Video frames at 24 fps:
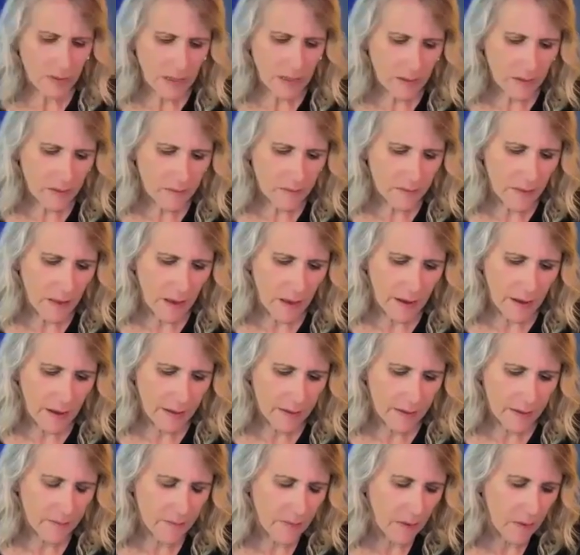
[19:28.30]
you know what I
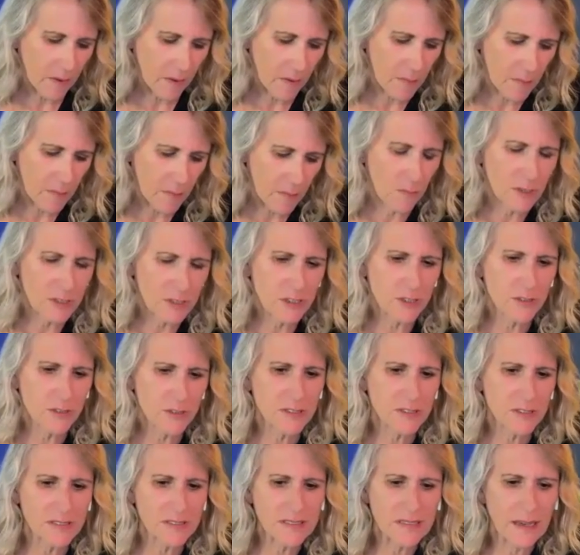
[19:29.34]
like about what
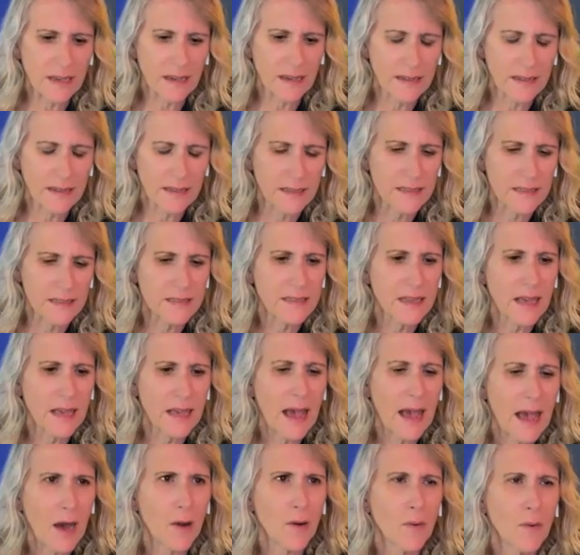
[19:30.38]
you just said is
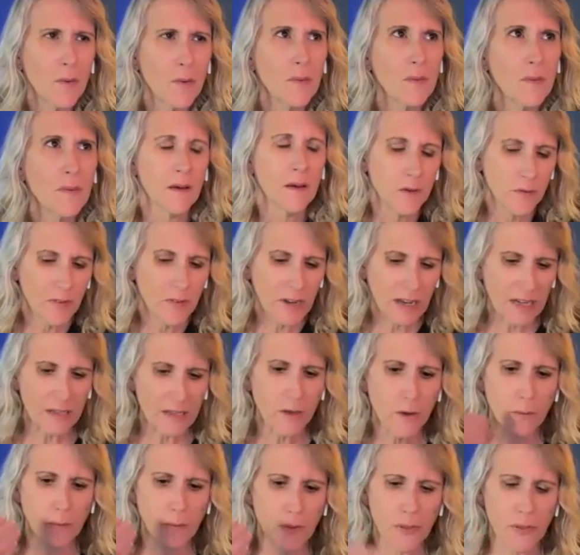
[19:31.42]
how you've got to
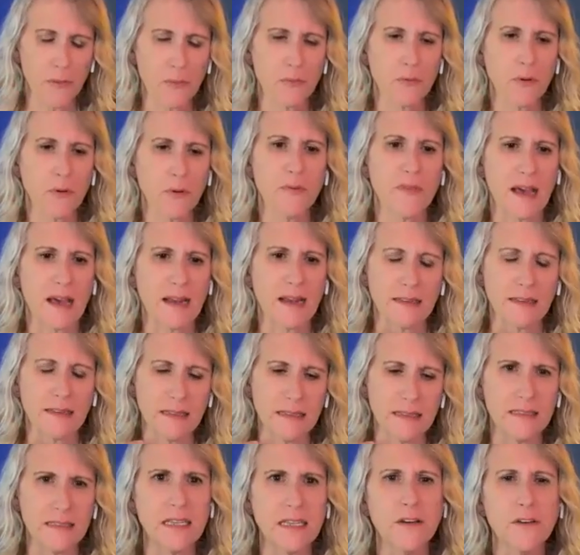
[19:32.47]
go
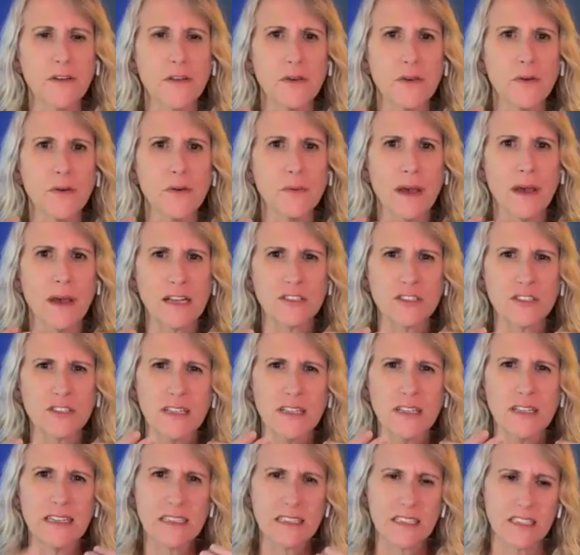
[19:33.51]
through that. And until you
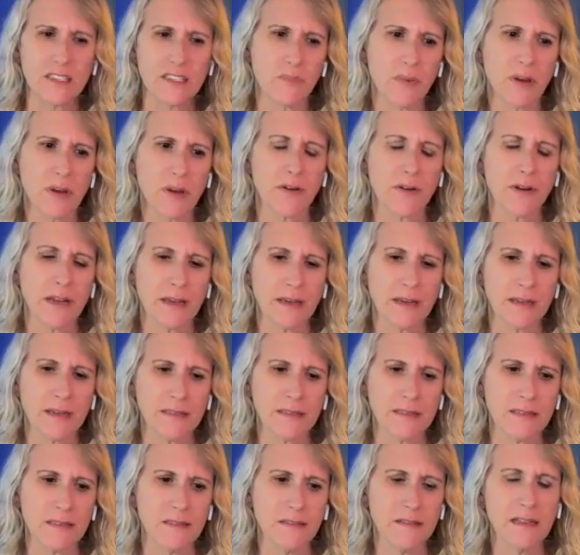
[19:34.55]
actually
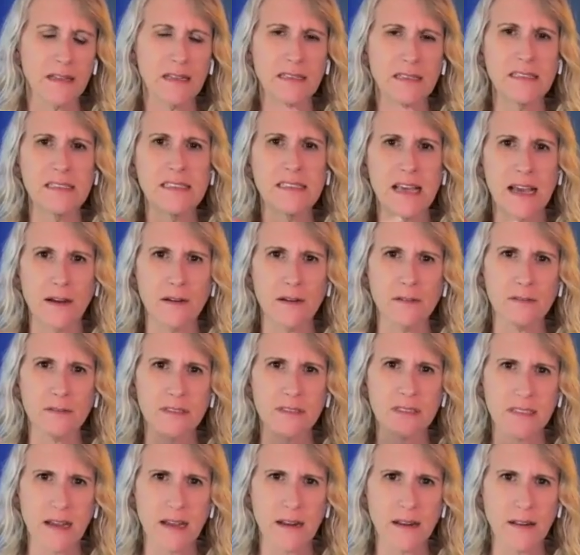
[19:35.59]
experience the
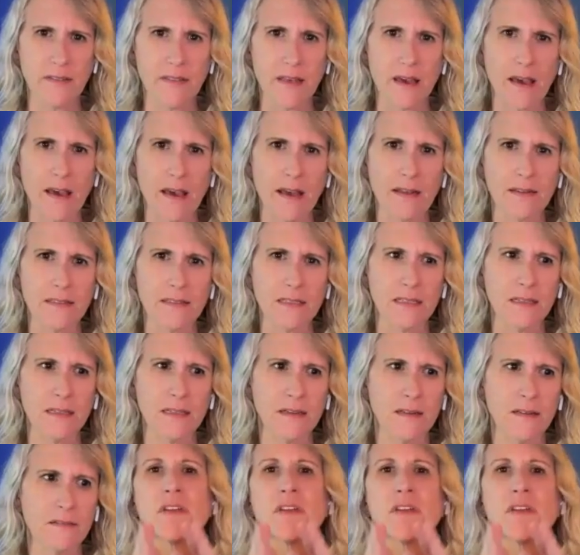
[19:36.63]
downside of that,